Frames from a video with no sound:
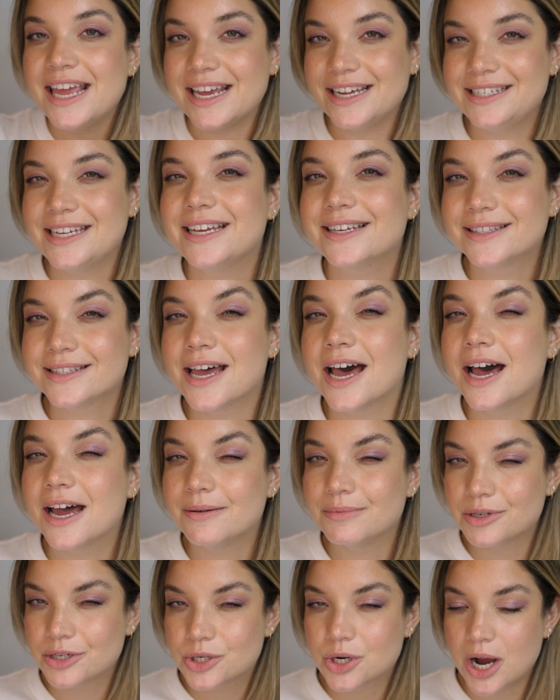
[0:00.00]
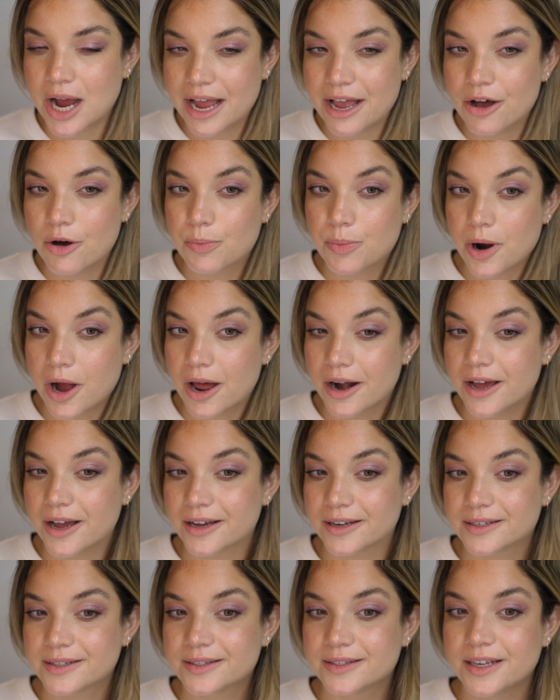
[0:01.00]
it takes time to try out
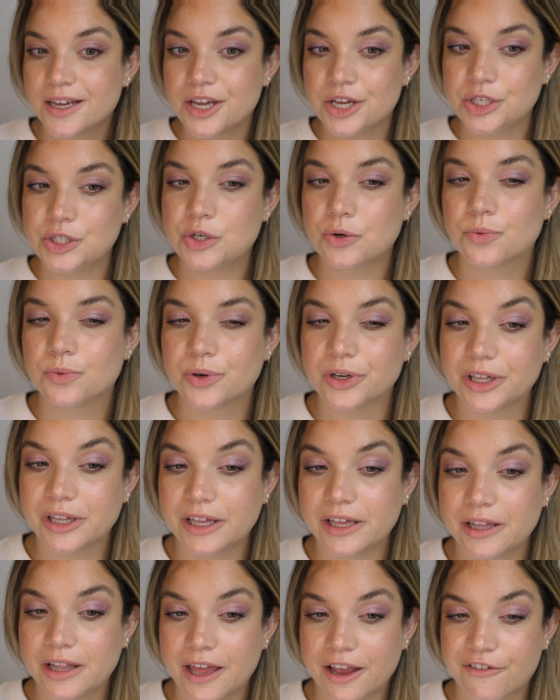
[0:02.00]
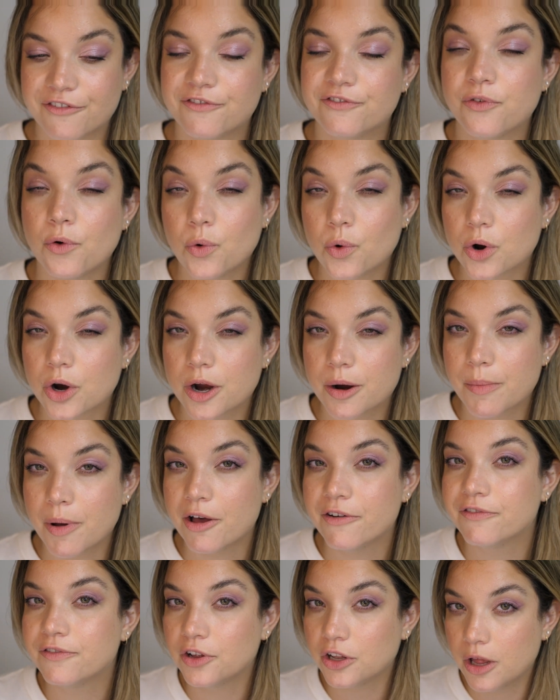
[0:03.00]
products to really like form
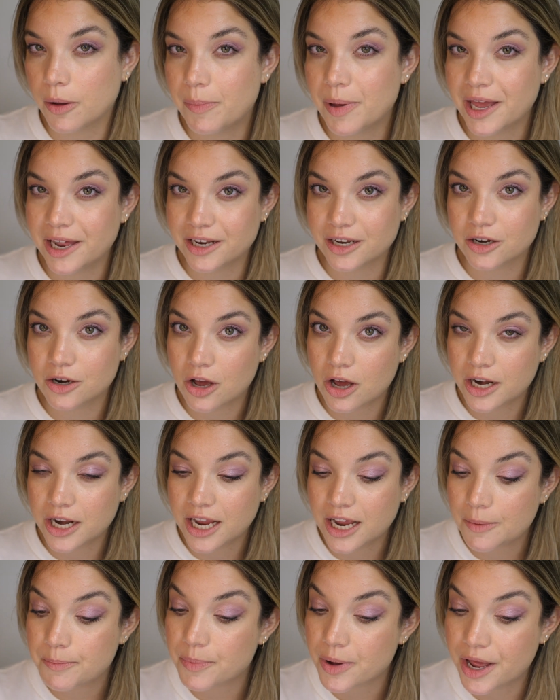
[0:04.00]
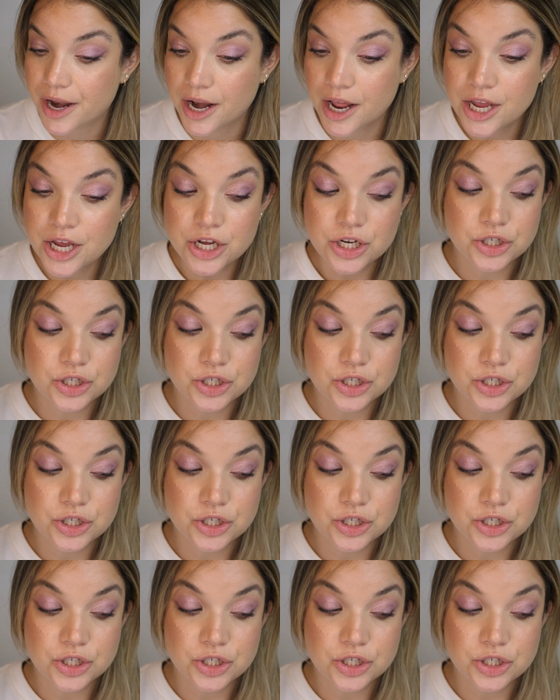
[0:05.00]
a full opinion on it but